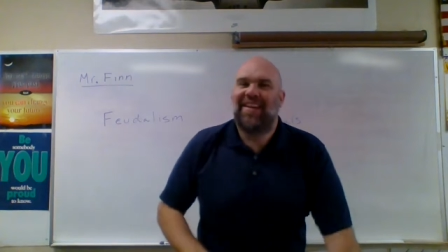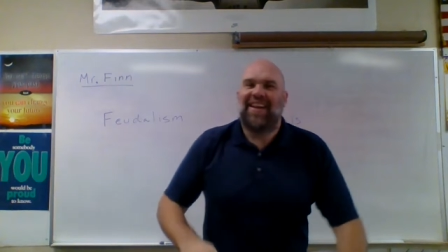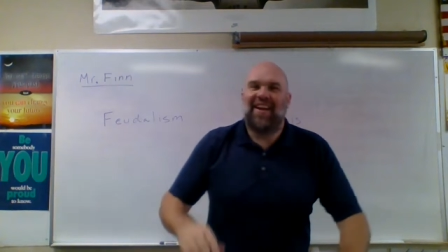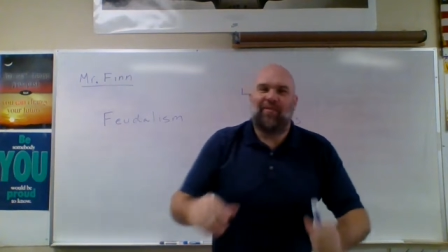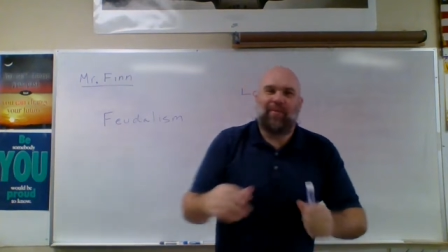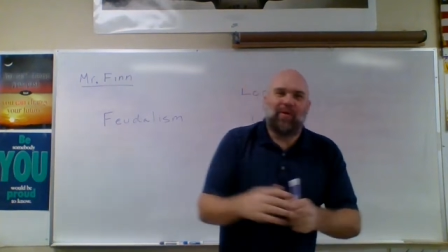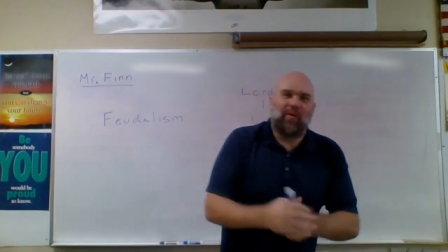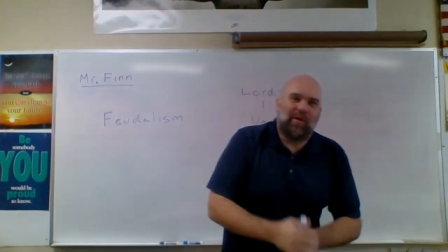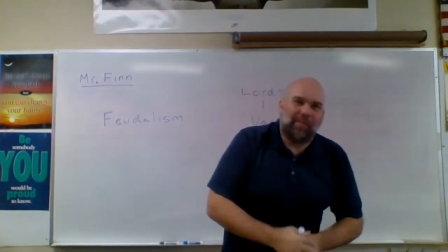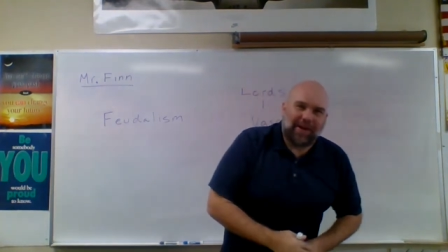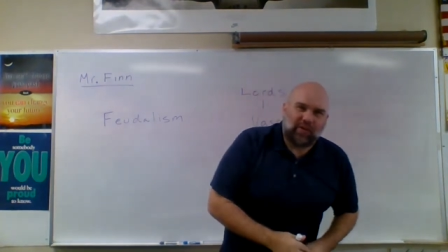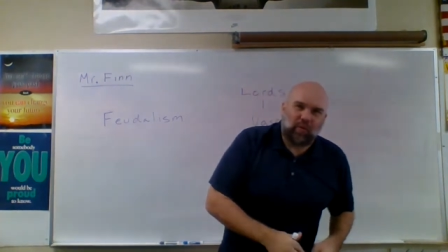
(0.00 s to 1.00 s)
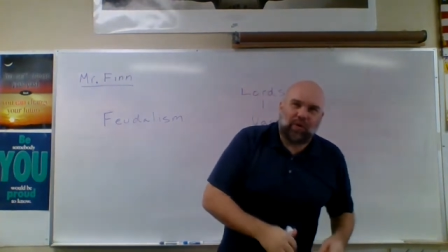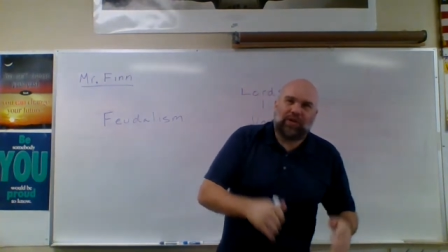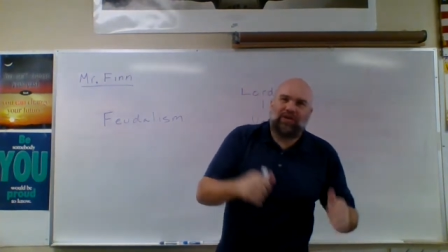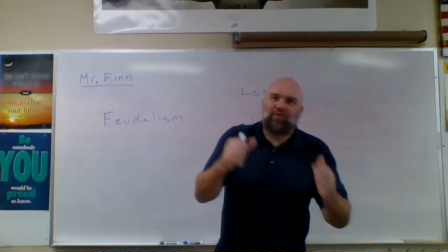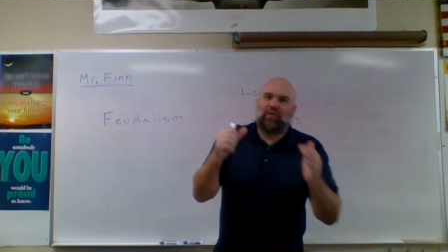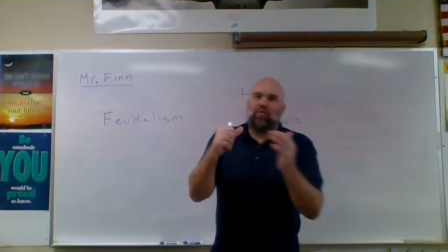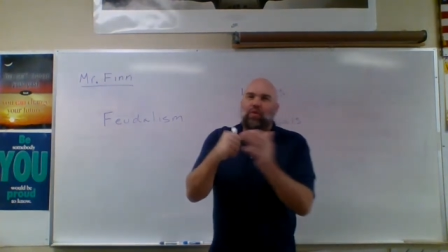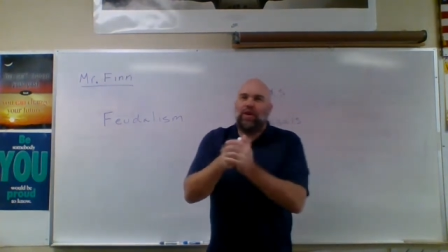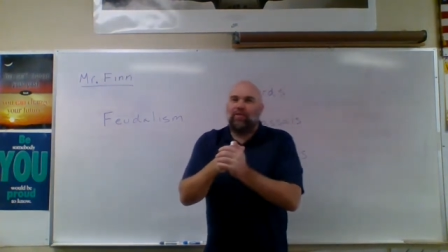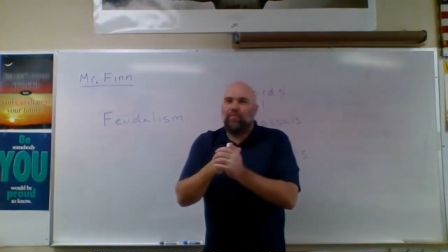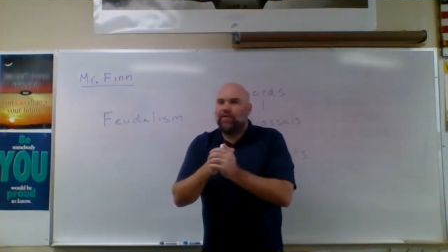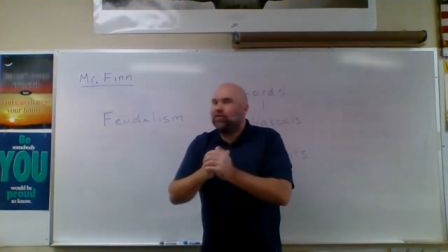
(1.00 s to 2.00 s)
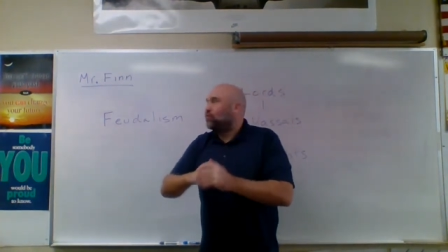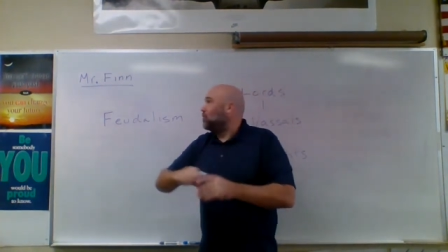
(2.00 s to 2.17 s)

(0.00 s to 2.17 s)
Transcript: Hey everybody, welcome back to World History with Mr.